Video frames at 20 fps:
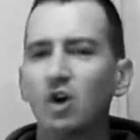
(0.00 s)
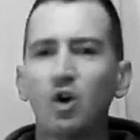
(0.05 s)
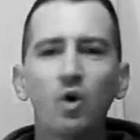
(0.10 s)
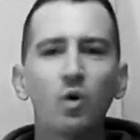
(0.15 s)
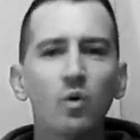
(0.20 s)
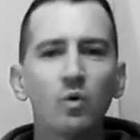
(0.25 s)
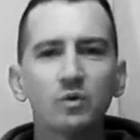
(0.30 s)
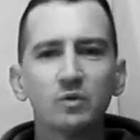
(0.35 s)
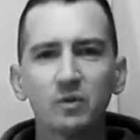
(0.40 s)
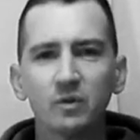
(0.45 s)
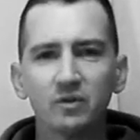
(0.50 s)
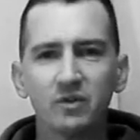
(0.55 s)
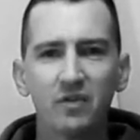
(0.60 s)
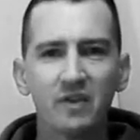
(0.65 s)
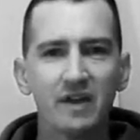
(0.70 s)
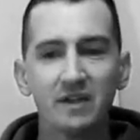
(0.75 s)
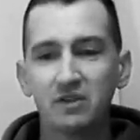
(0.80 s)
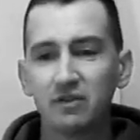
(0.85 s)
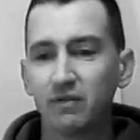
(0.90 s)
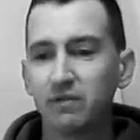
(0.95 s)
all sorts of
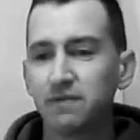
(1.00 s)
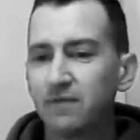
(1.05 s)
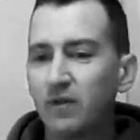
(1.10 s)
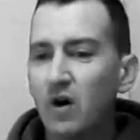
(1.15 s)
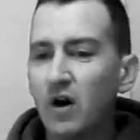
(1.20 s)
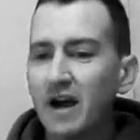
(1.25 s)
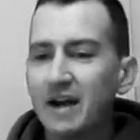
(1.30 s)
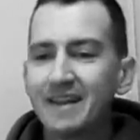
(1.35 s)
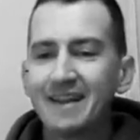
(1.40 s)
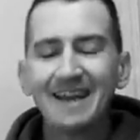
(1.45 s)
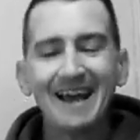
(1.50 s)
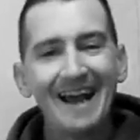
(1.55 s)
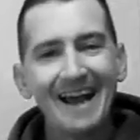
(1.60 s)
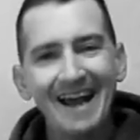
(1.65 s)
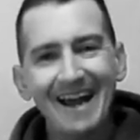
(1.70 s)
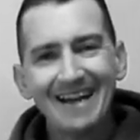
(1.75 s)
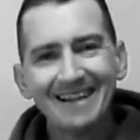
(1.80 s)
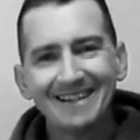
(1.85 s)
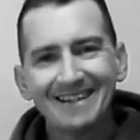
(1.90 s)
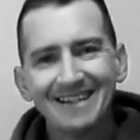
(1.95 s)
things to find the
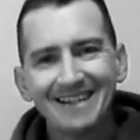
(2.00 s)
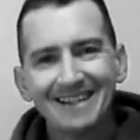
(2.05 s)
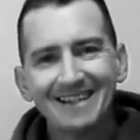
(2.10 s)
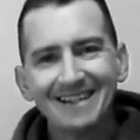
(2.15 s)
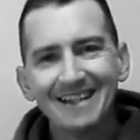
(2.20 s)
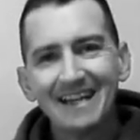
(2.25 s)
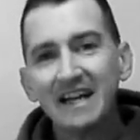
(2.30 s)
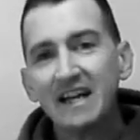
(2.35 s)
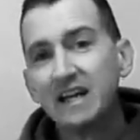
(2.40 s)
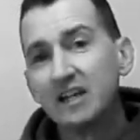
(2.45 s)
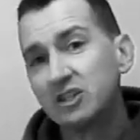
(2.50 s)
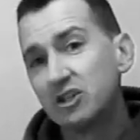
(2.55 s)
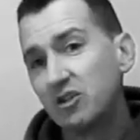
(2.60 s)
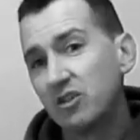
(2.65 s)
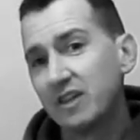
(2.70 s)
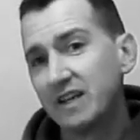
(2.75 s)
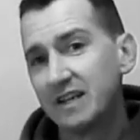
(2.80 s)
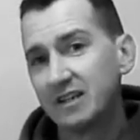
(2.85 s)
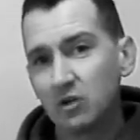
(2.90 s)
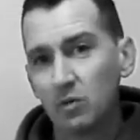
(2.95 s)
answers to
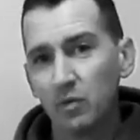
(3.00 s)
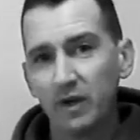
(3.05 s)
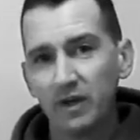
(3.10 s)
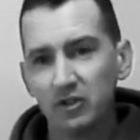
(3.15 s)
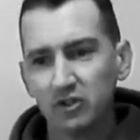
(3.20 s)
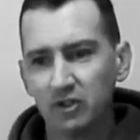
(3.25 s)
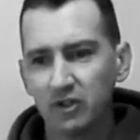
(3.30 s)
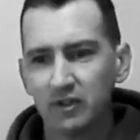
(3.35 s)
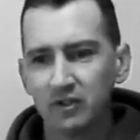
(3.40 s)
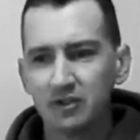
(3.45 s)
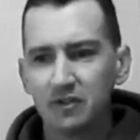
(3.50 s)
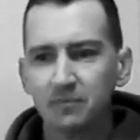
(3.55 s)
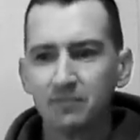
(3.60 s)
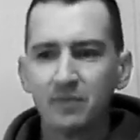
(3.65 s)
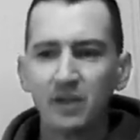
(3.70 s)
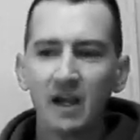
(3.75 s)
these questions.